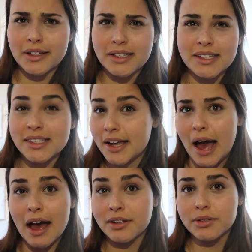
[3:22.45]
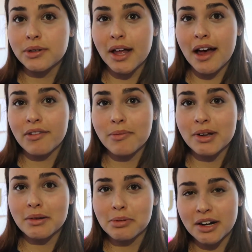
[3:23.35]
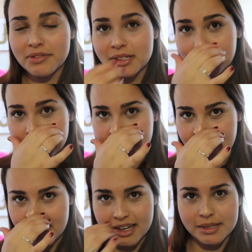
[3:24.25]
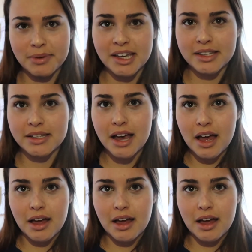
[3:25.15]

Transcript: since like high school I haven't been a breakfast person. I think it's because